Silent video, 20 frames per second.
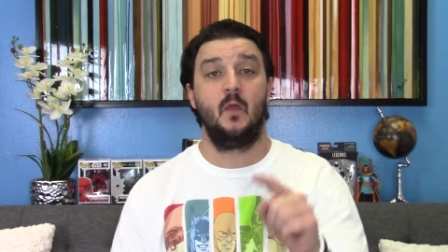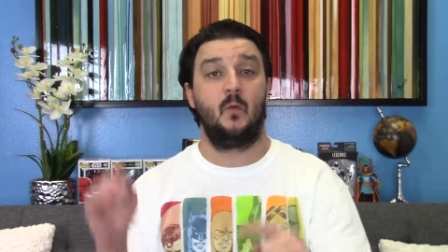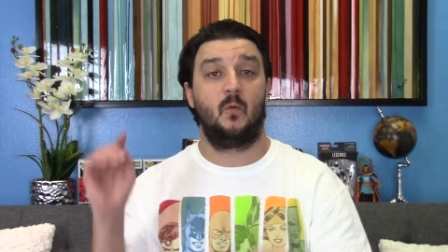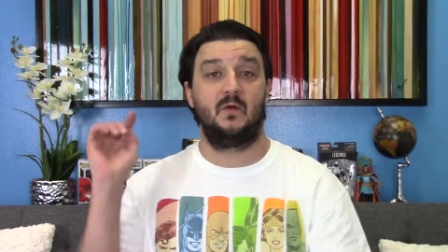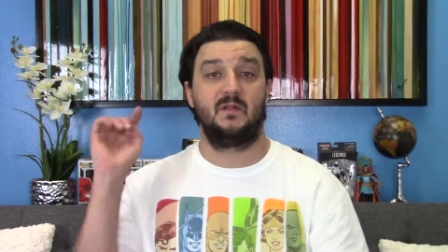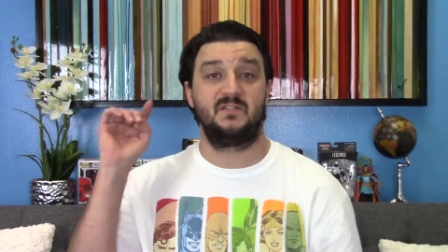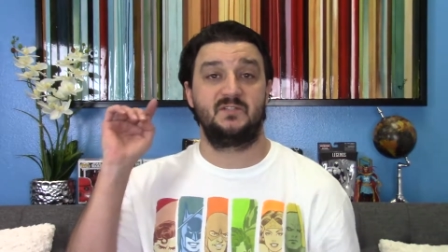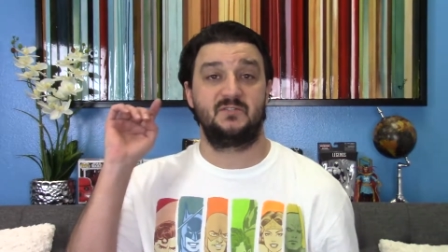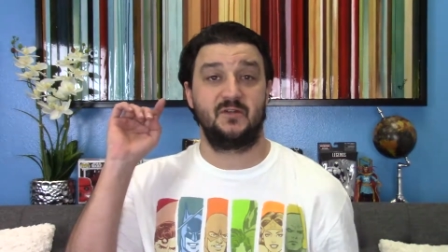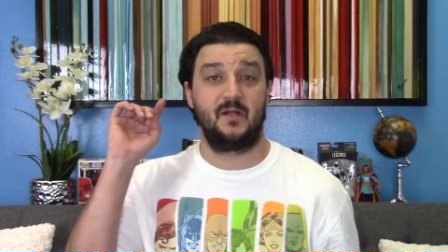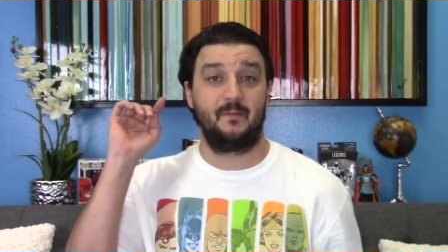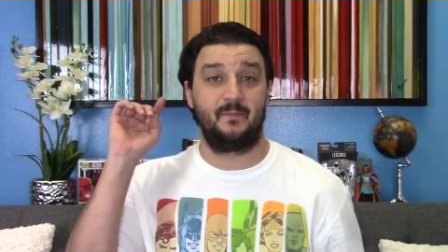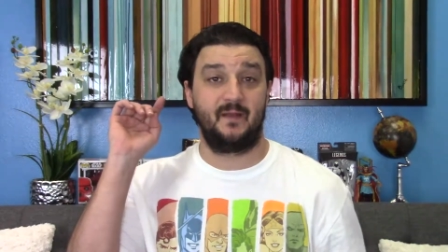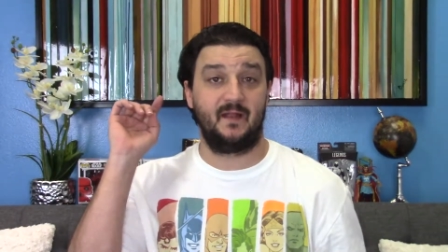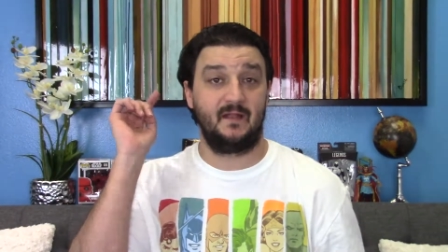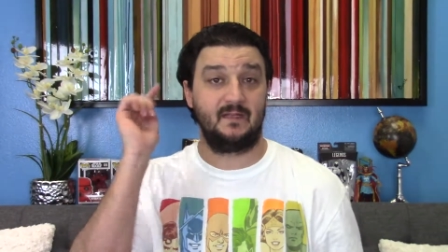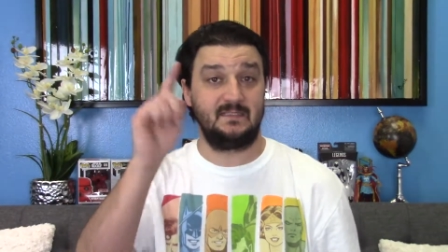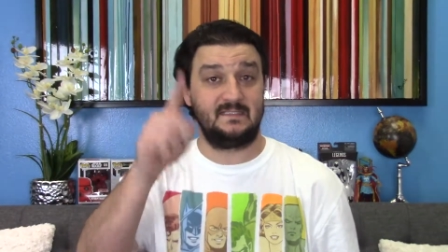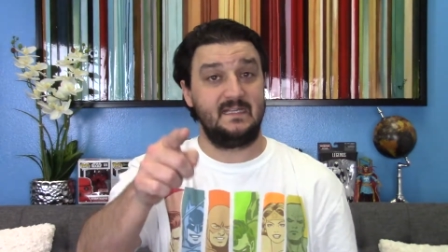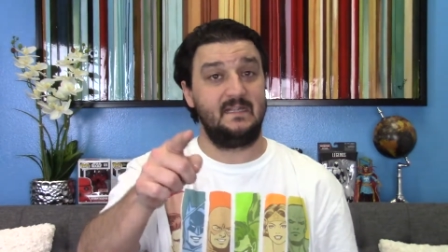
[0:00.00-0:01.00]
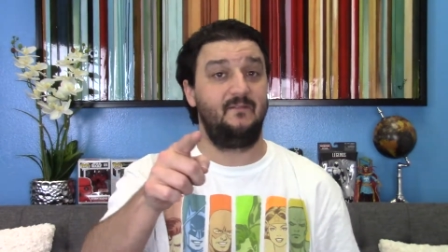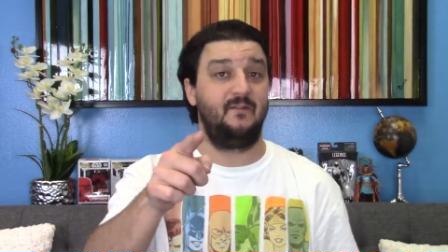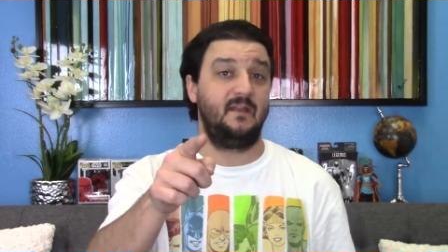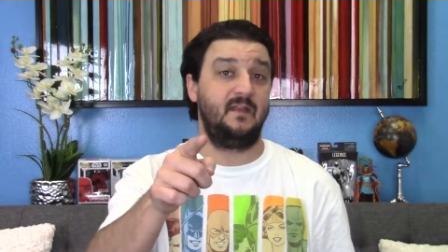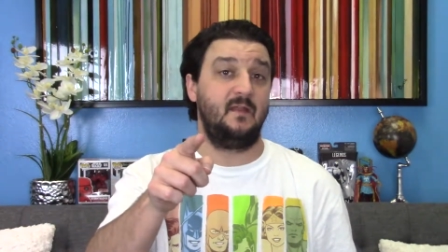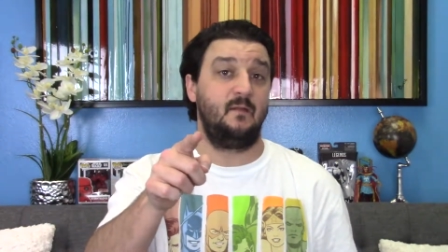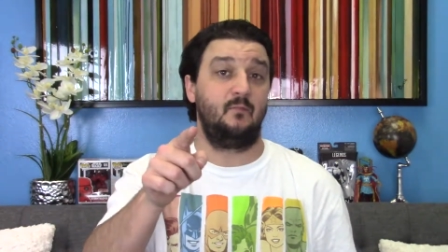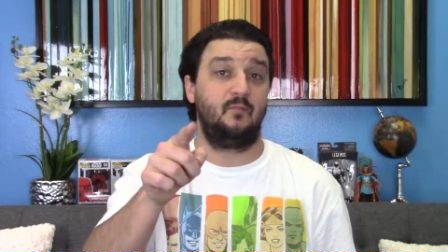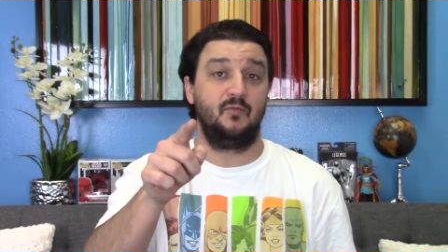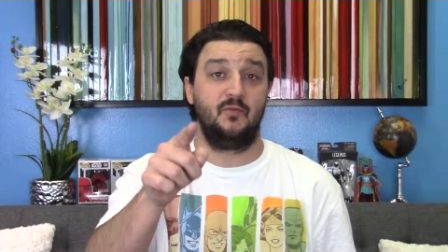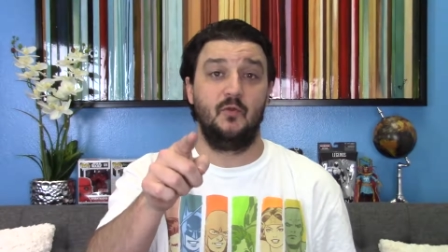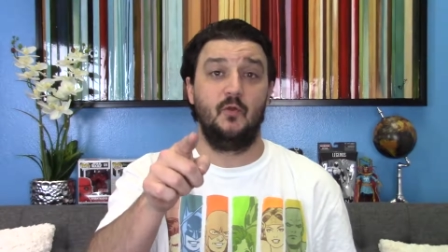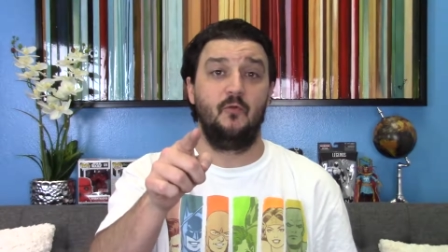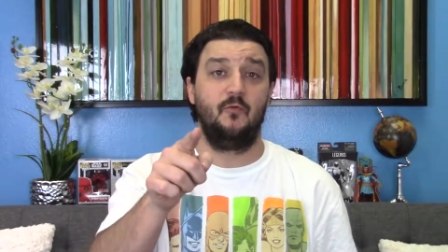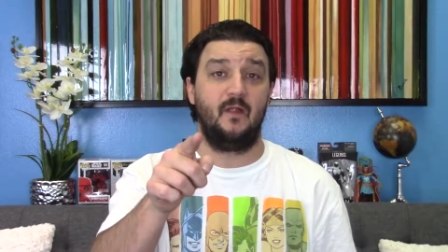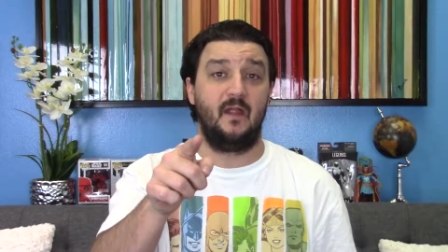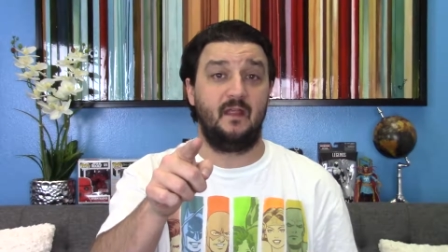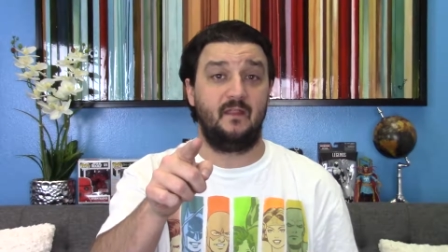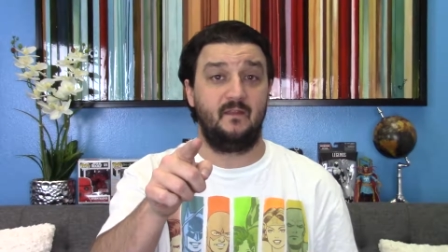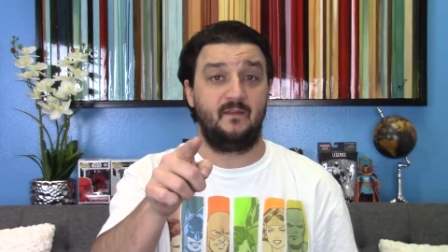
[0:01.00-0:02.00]
what's dropping on DVD and Blu
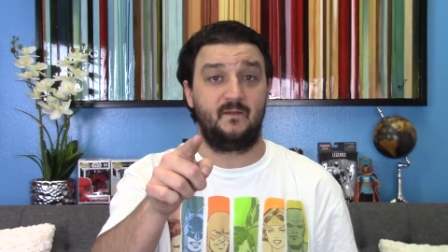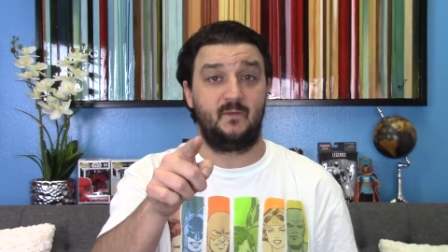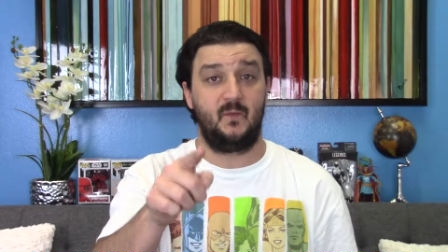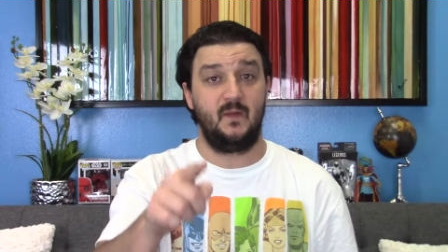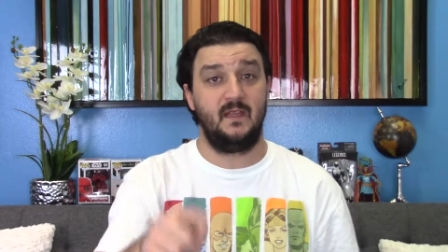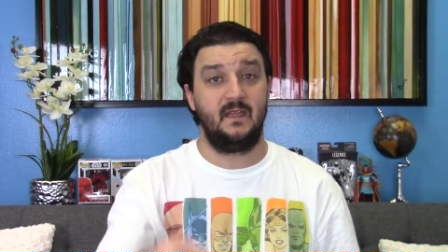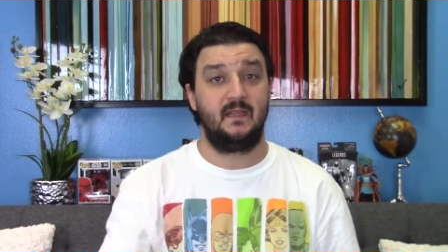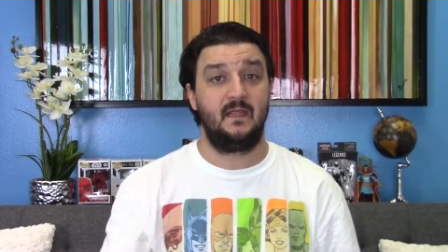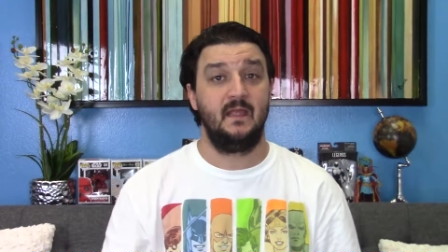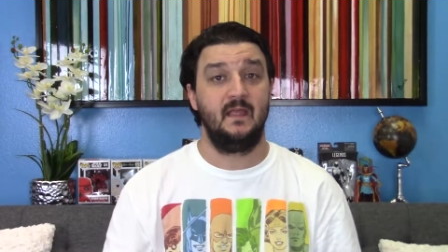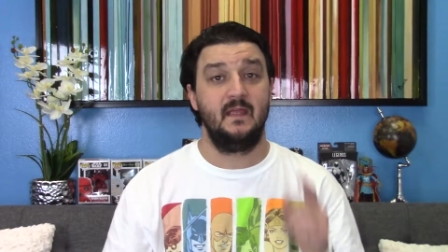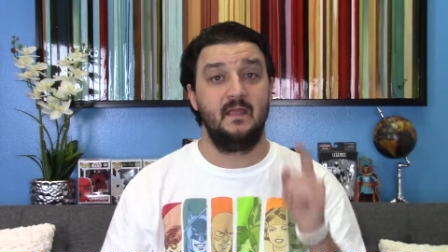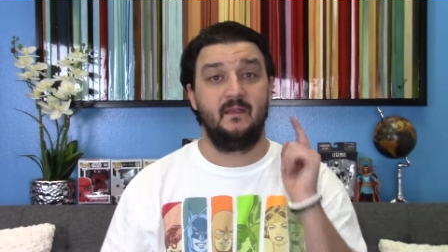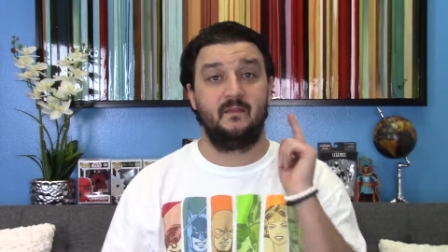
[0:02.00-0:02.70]
ray this week,